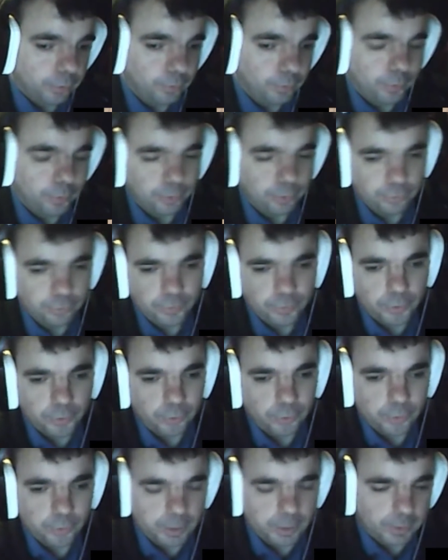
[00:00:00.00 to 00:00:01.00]
First of
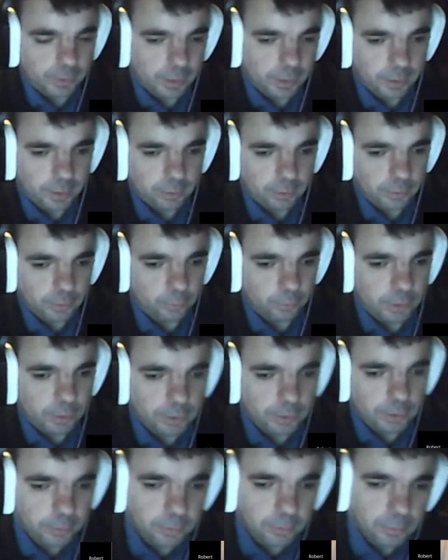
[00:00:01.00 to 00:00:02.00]
all, get that out of the
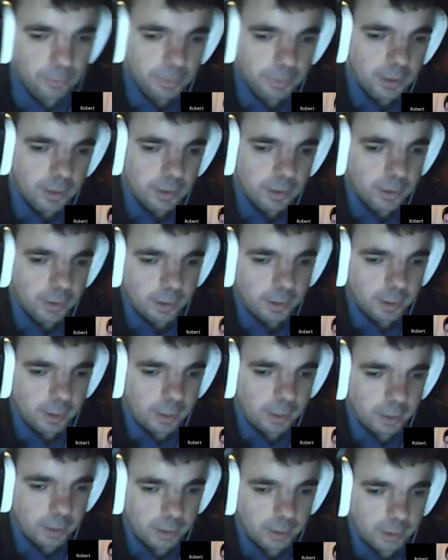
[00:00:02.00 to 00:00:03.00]
way,
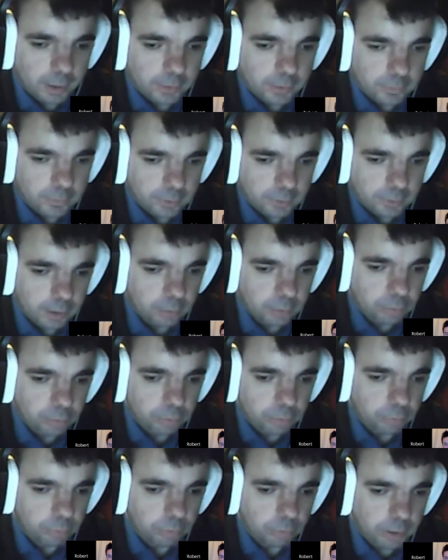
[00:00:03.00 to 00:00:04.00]
and
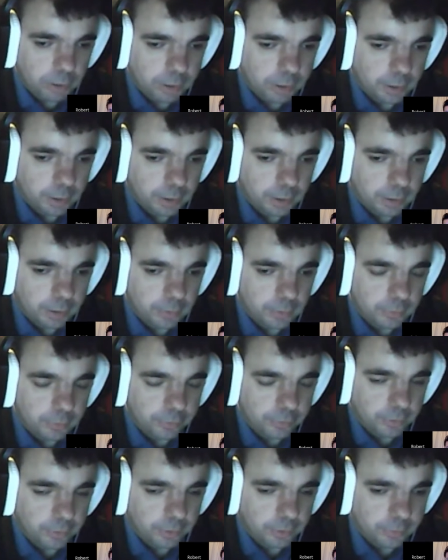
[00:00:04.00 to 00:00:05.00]
now he's
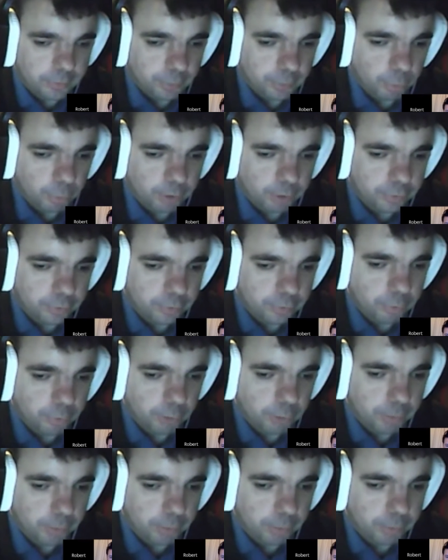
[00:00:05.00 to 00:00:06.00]
starting to question you
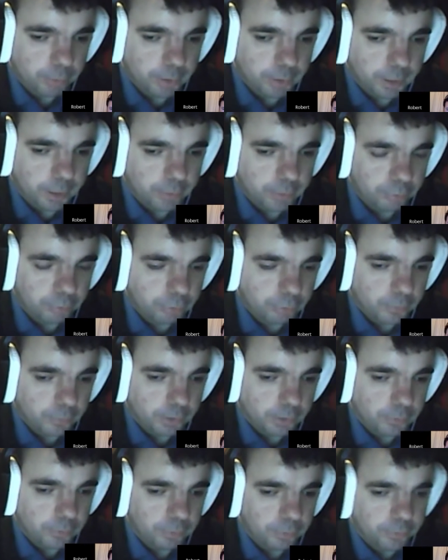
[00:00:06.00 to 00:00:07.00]
about the actual
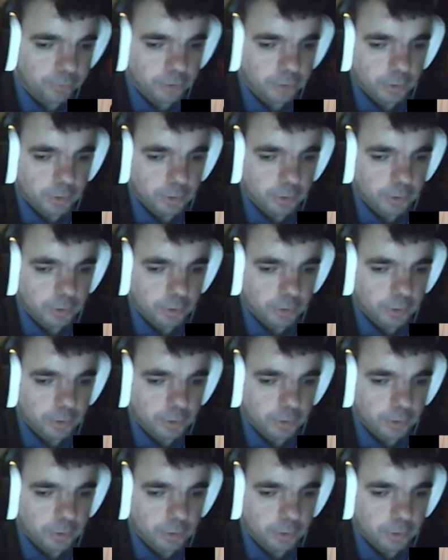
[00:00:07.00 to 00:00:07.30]
events.